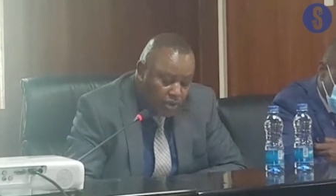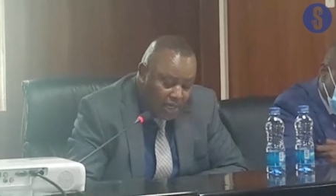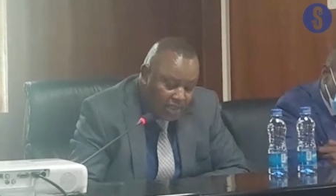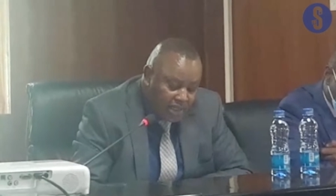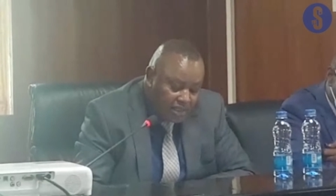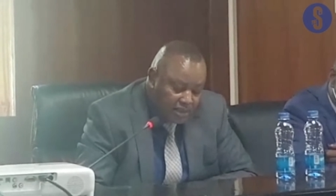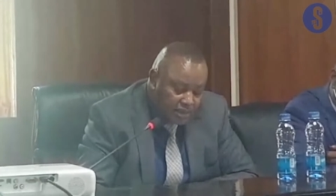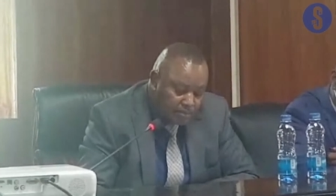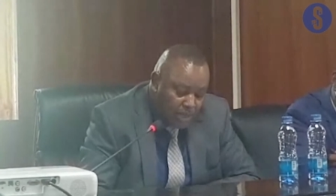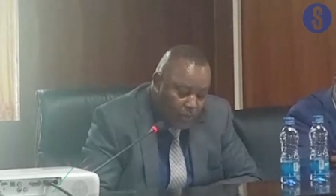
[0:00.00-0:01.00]
conducted
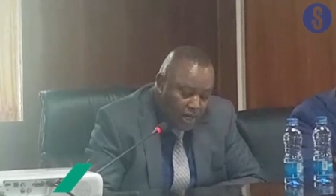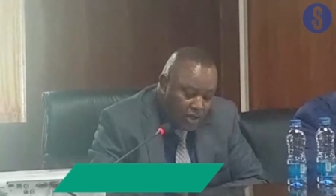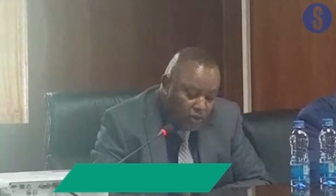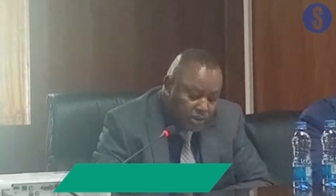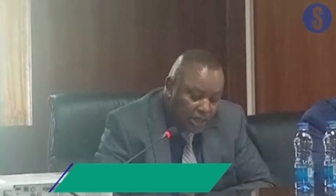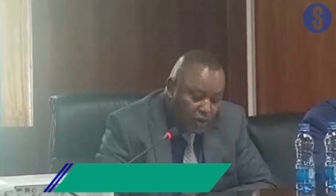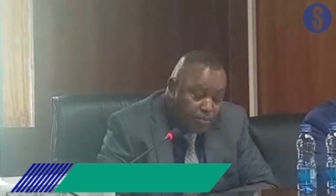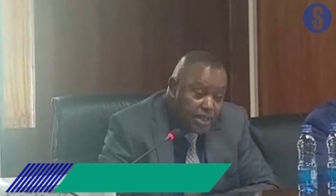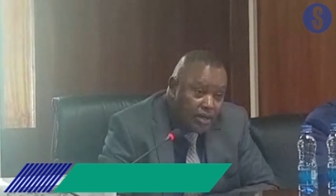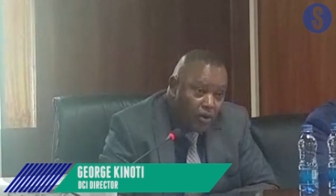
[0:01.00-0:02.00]
by one Dr.
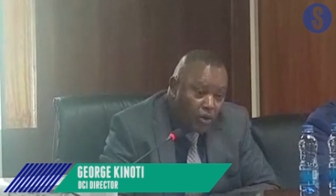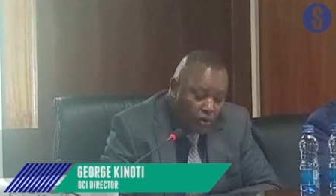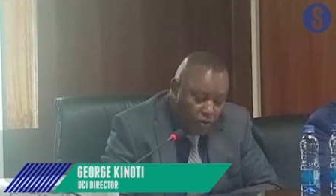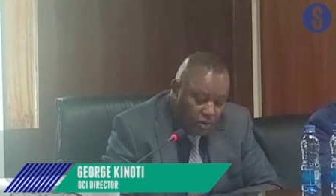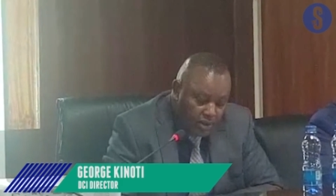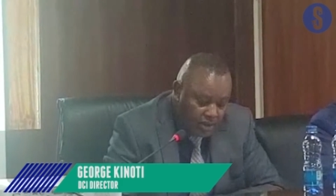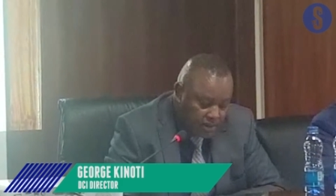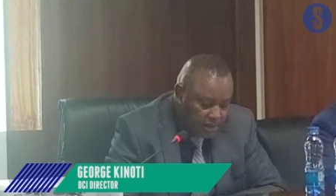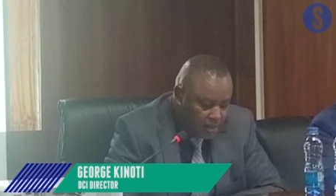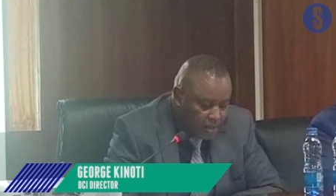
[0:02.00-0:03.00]
Obiero Okoth,
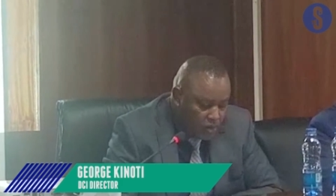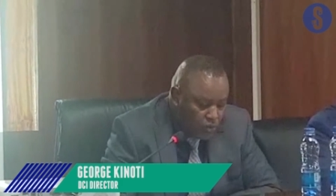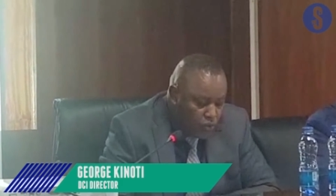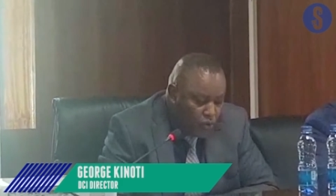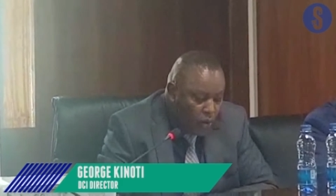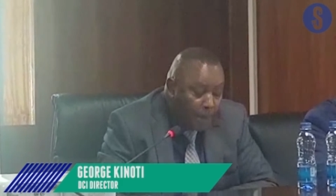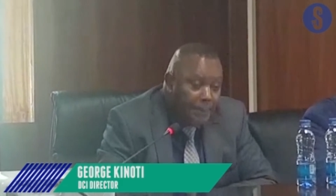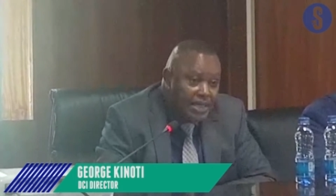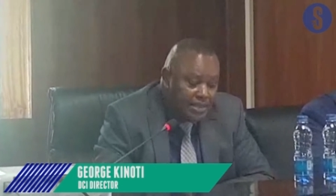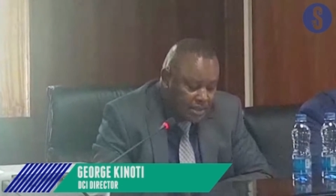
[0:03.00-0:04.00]
who
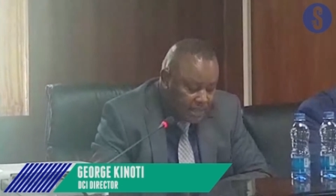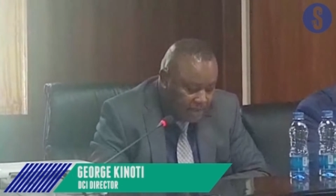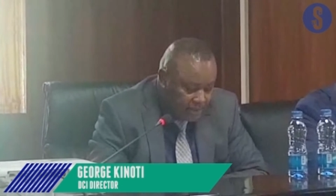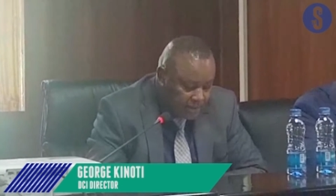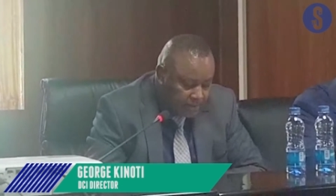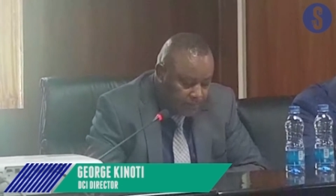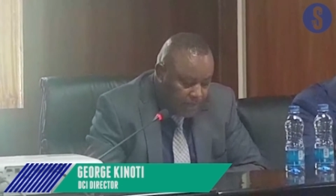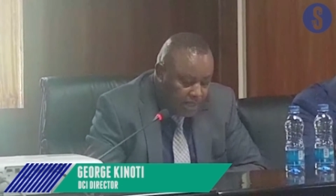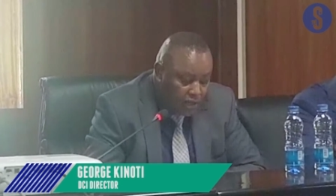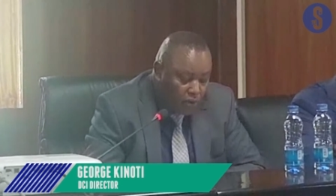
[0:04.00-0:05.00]
opined that
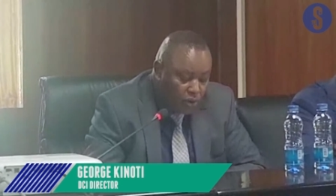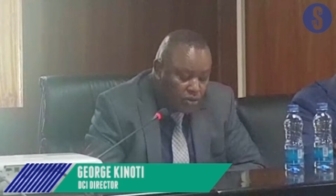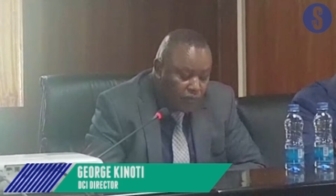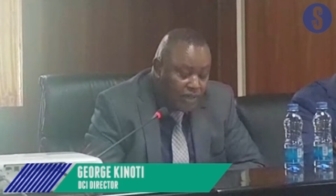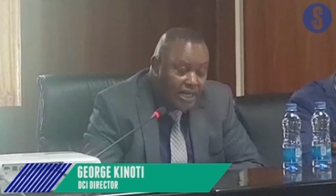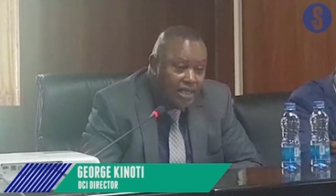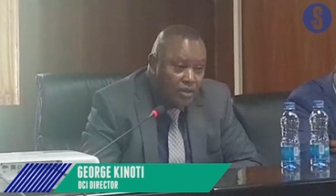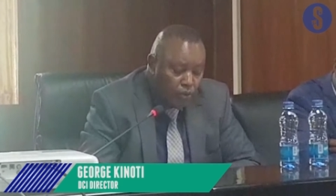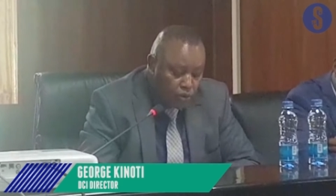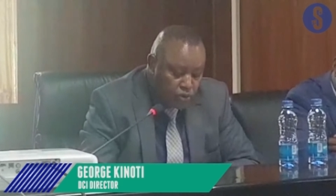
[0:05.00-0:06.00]
the cause of death
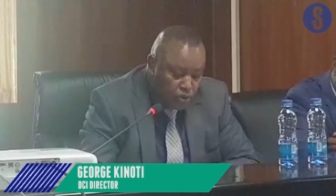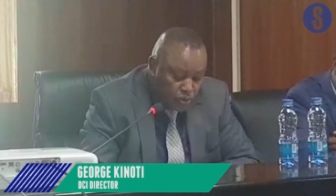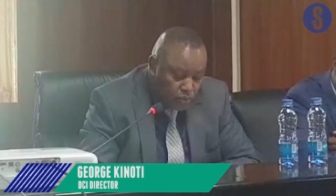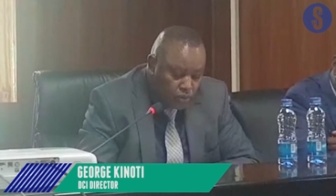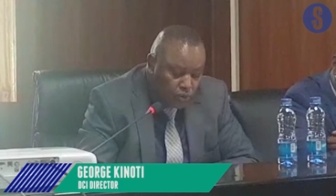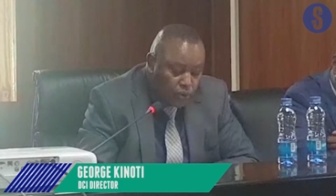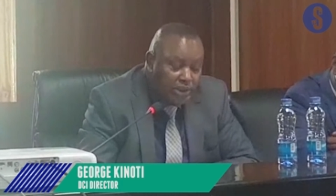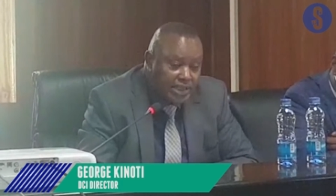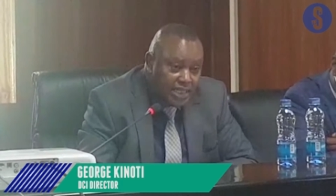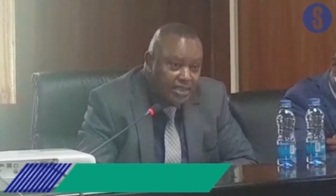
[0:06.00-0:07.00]
was due to
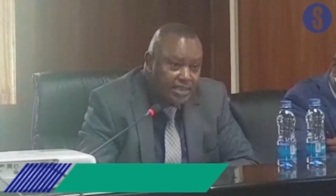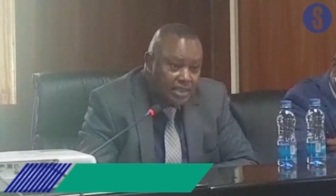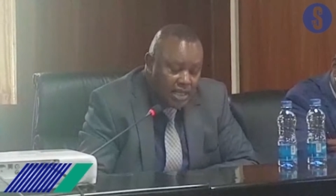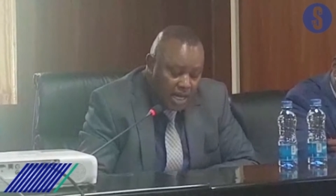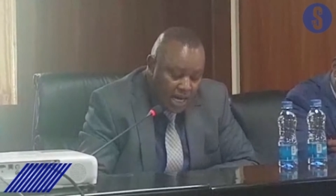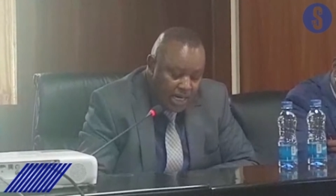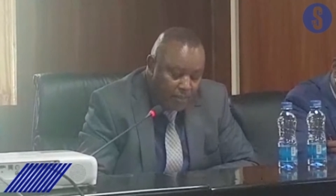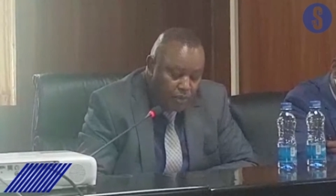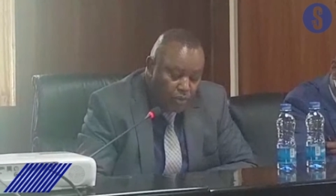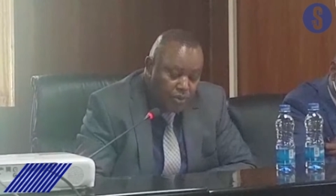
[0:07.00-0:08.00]
chest and
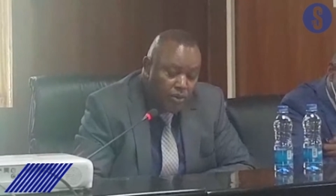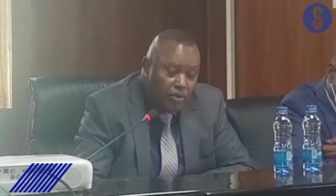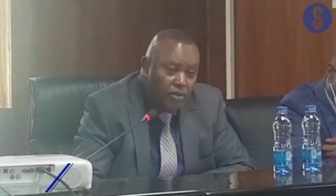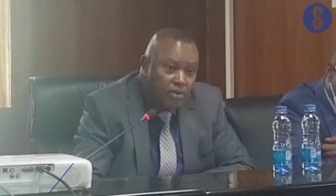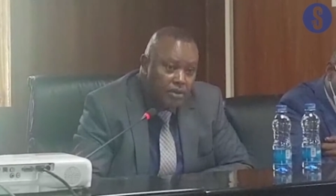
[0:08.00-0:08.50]
abdominal